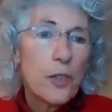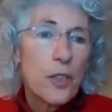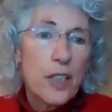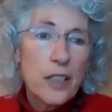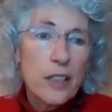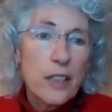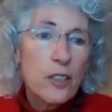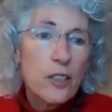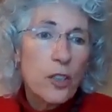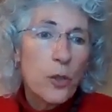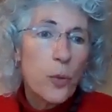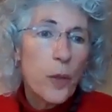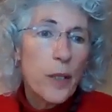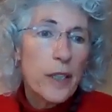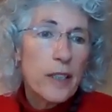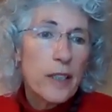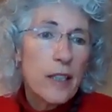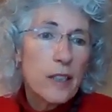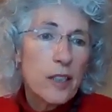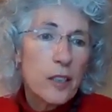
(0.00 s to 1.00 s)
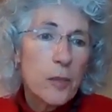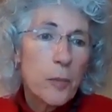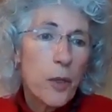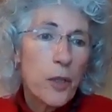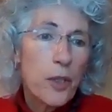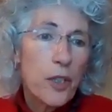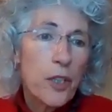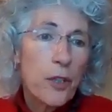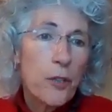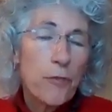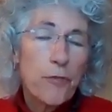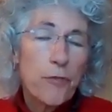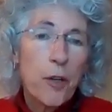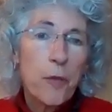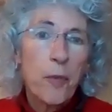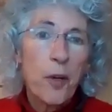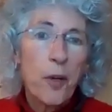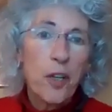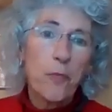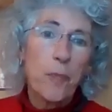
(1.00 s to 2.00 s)
So this is a quick testimonial
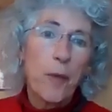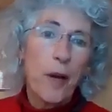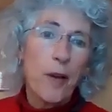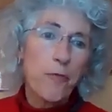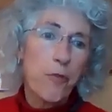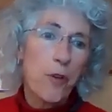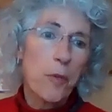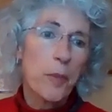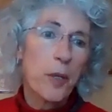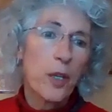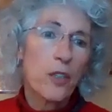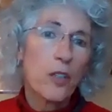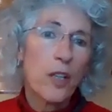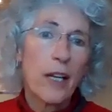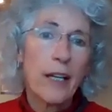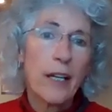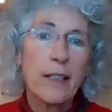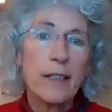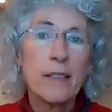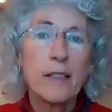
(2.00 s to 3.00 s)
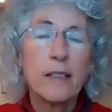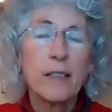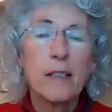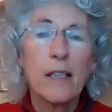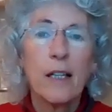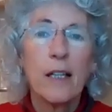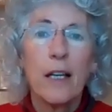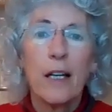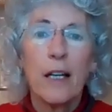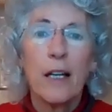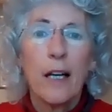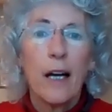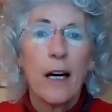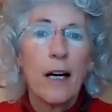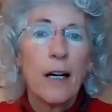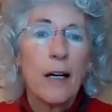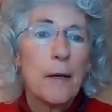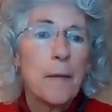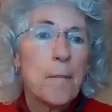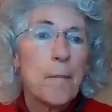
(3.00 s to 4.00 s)
from one of my former clients
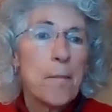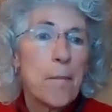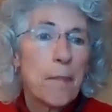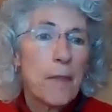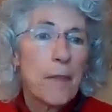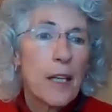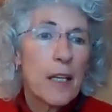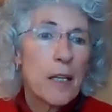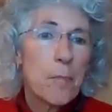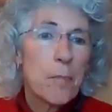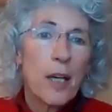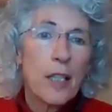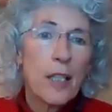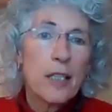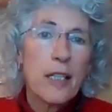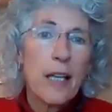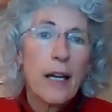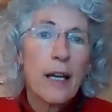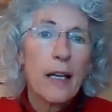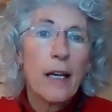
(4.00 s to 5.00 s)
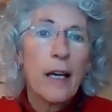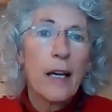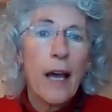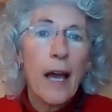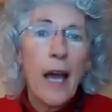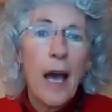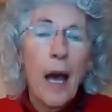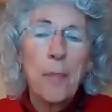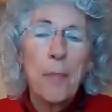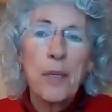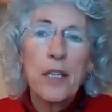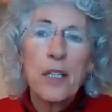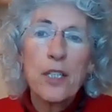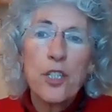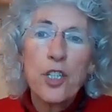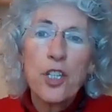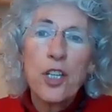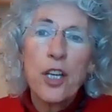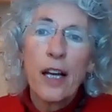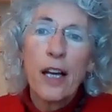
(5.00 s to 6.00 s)
in Montana, Abby.
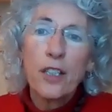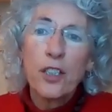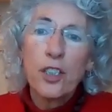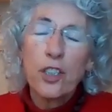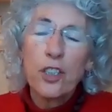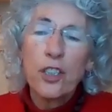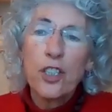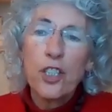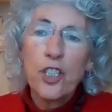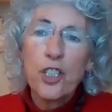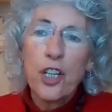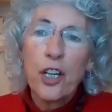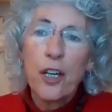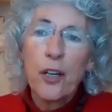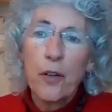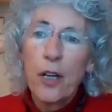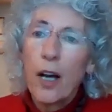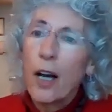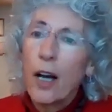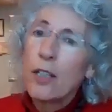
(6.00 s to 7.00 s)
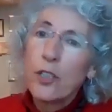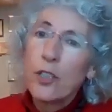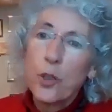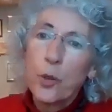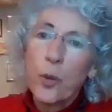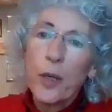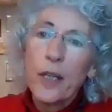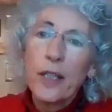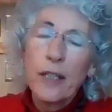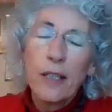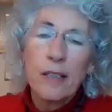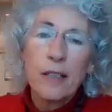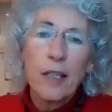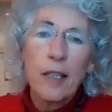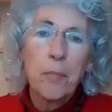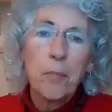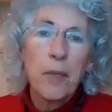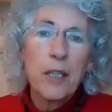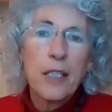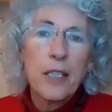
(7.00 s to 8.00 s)
She actually joined us
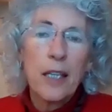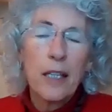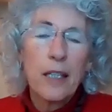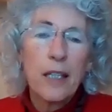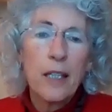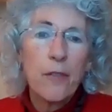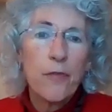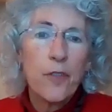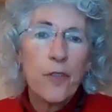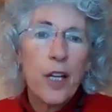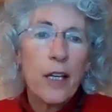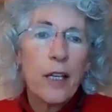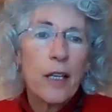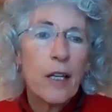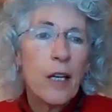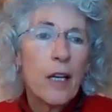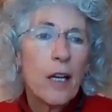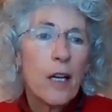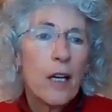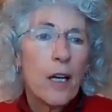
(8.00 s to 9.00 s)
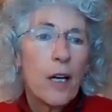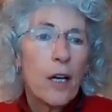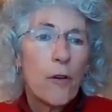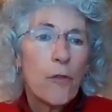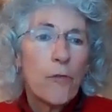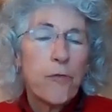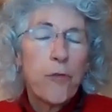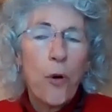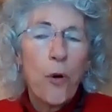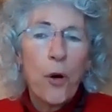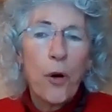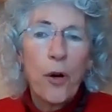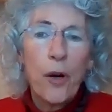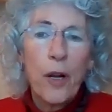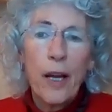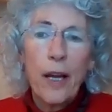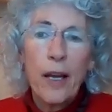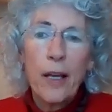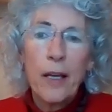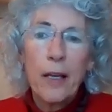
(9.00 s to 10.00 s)
on Monday evening
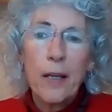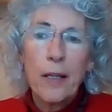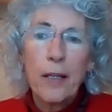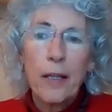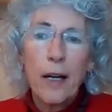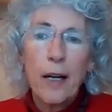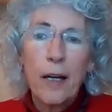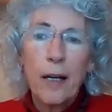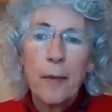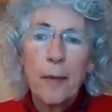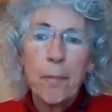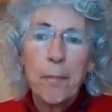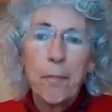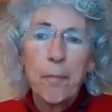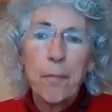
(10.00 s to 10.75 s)
for a